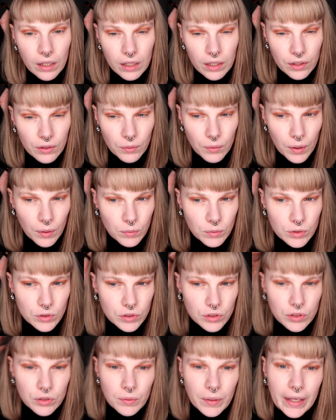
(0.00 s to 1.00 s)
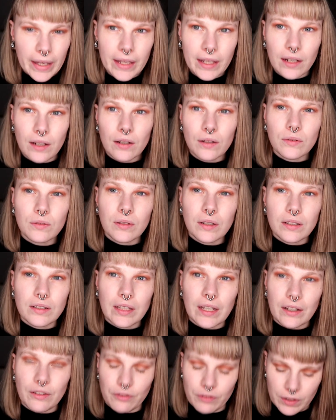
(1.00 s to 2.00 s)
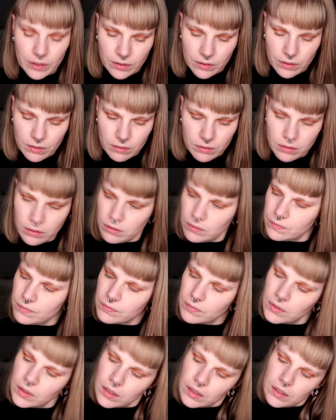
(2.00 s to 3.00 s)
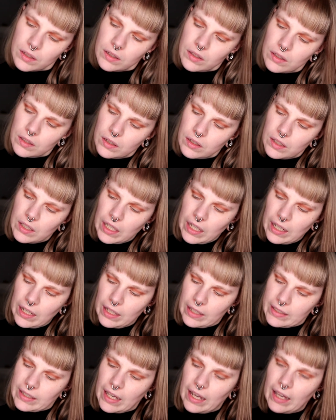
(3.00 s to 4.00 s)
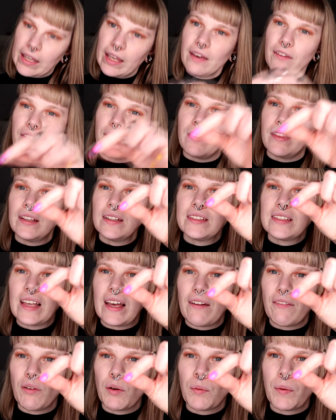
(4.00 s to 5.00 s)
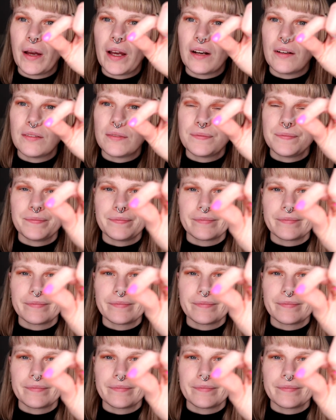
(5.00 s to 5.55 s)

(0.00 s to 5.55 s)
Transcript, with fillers: and do I want to do a halo yeah I think so like I have this everywhere